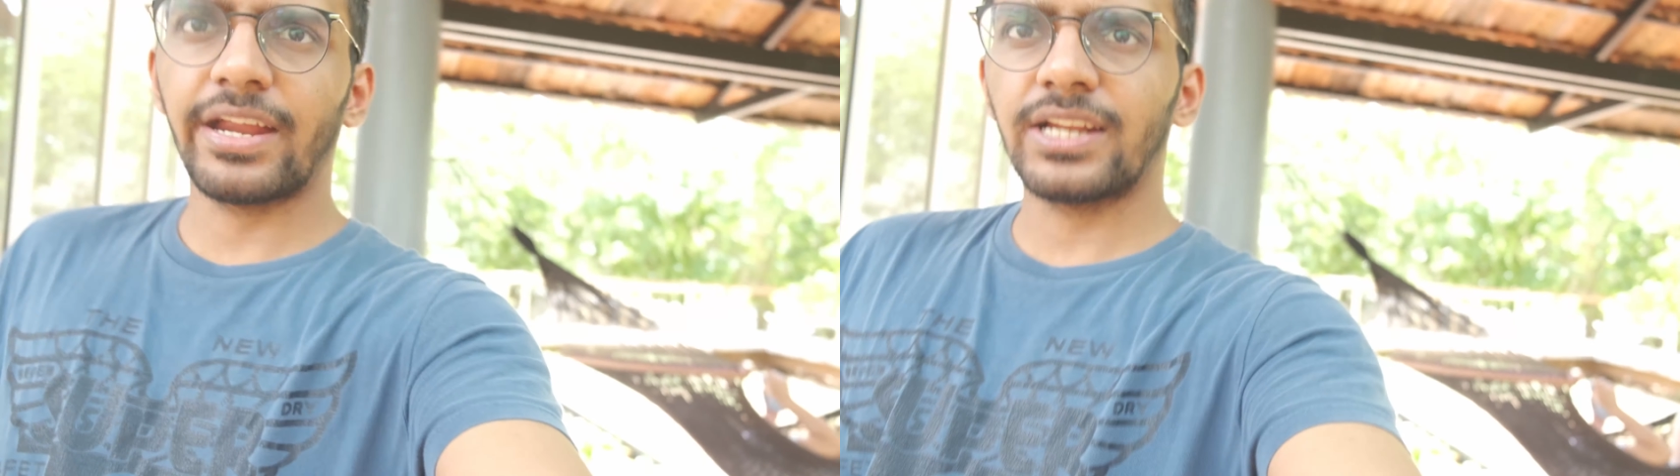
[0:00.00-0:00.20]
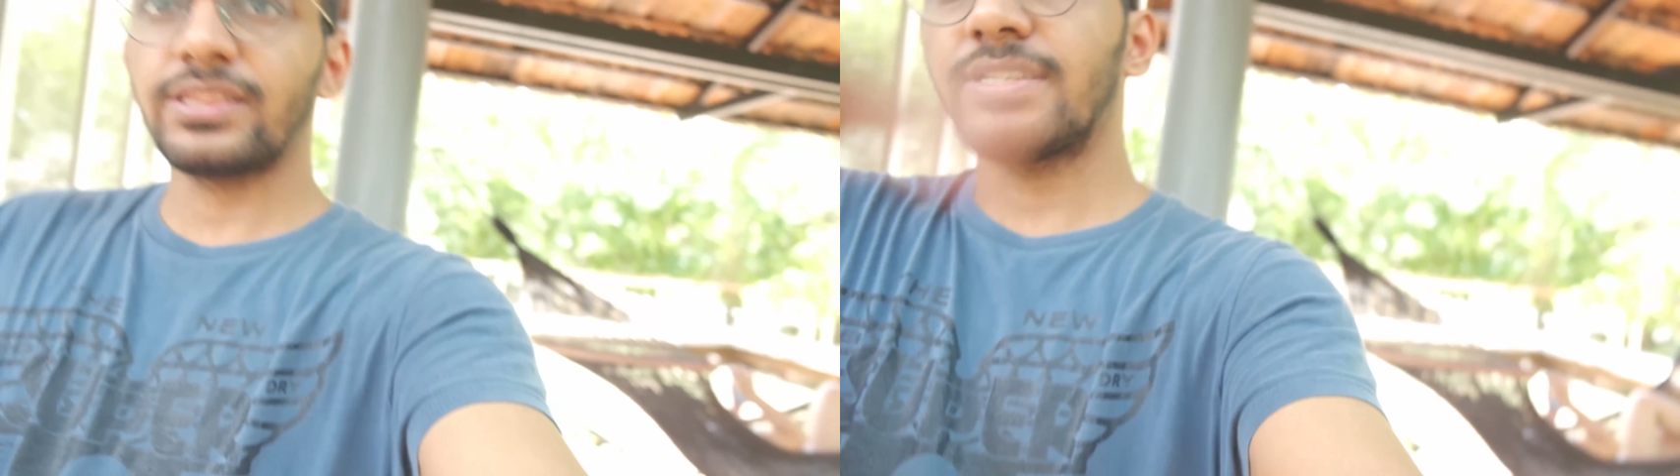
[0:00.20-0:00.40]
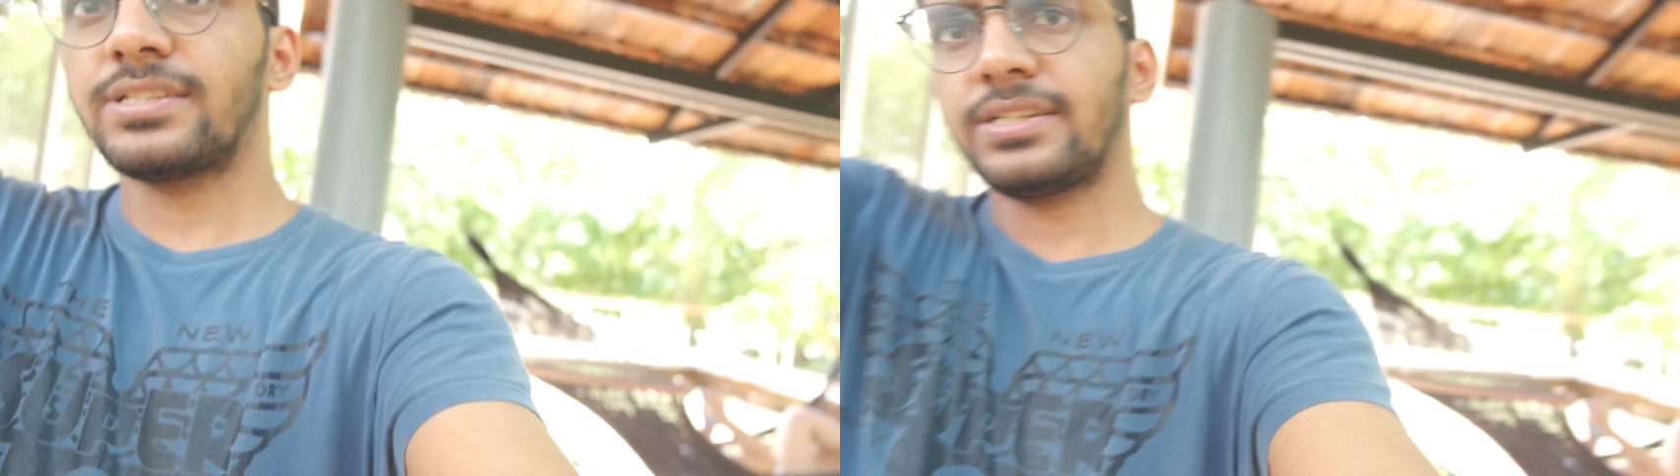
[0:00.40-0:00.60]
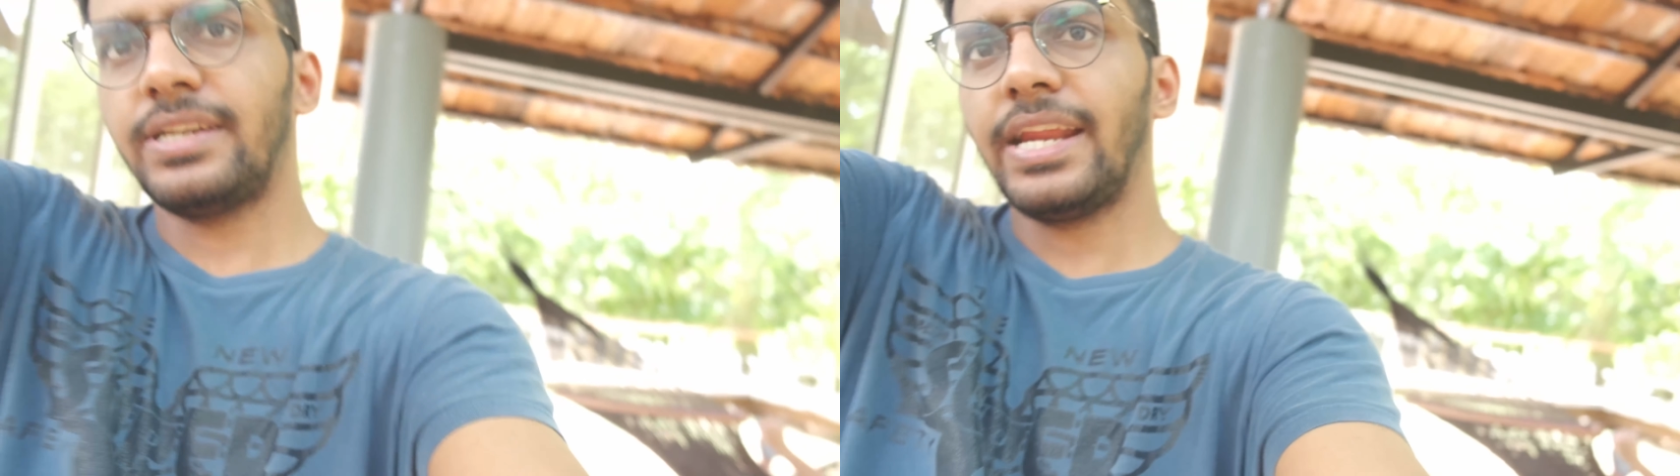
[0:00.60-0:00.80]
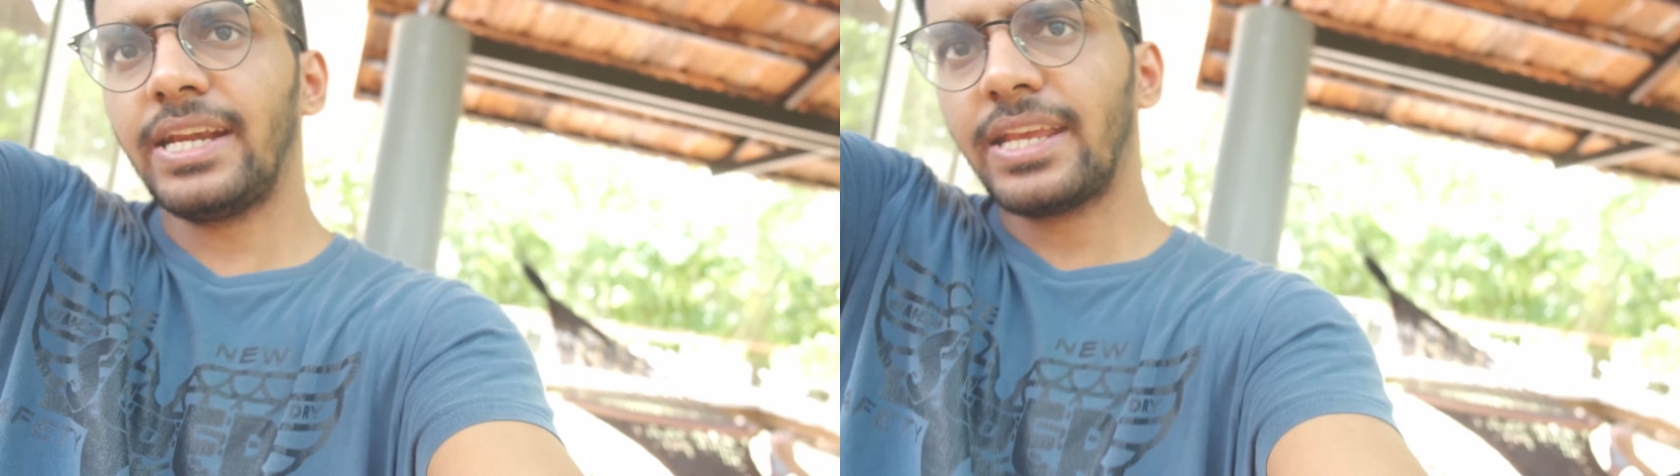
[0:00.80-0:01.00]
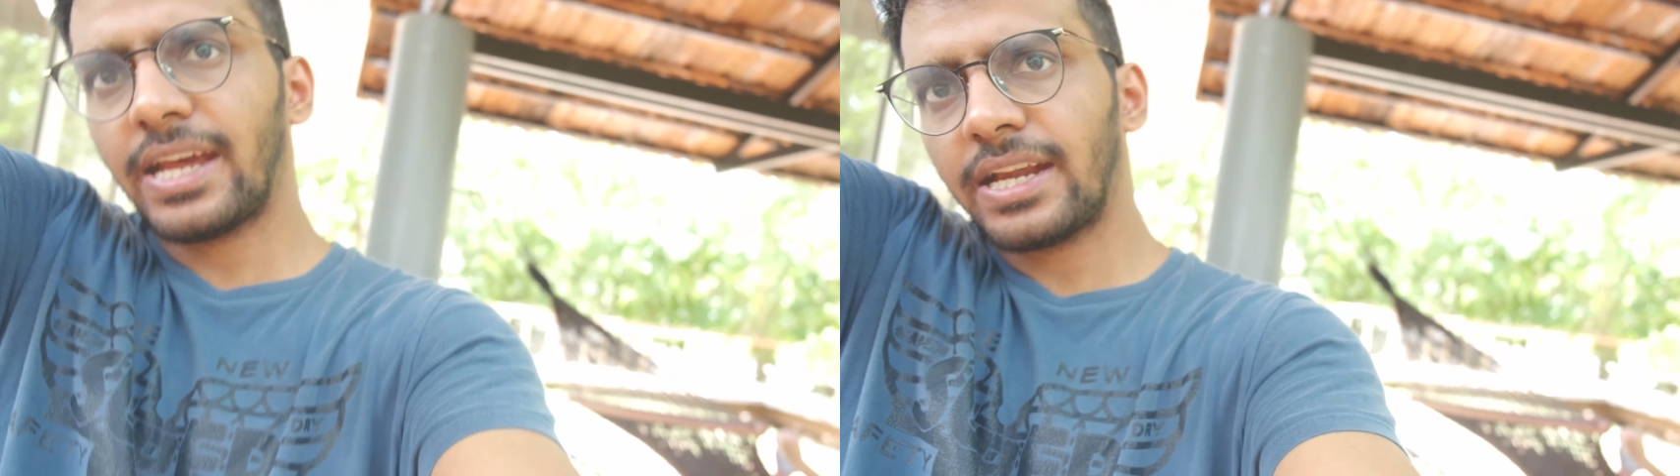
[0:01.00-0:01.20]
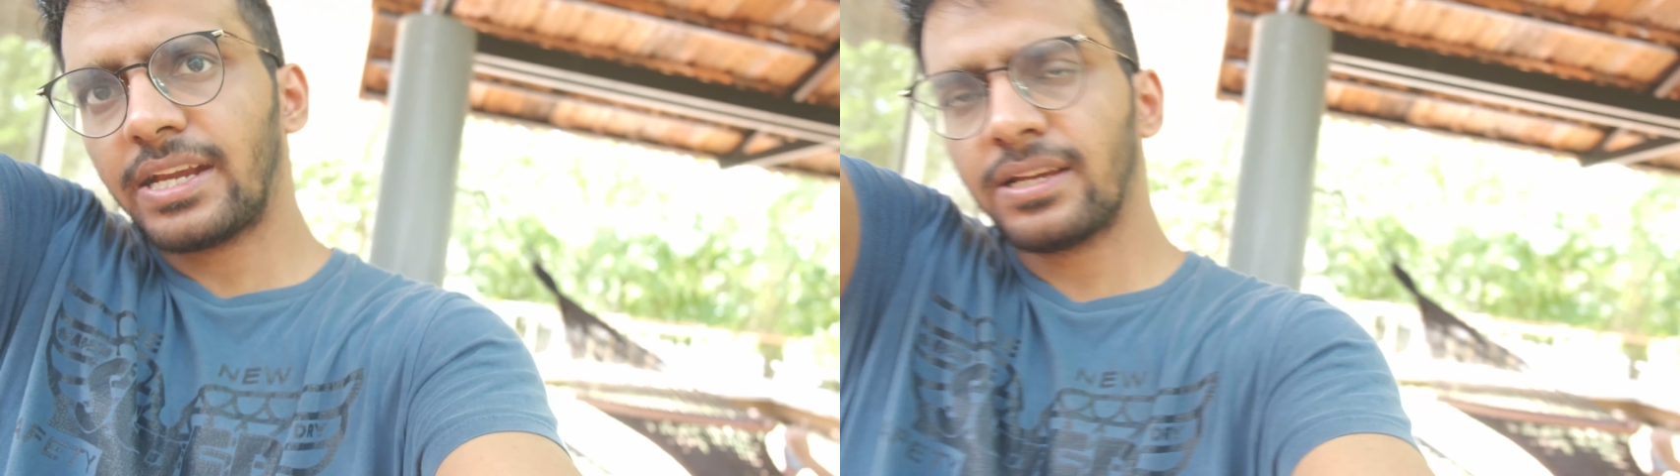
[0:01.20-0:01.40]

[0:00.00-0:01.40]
added this dead cat.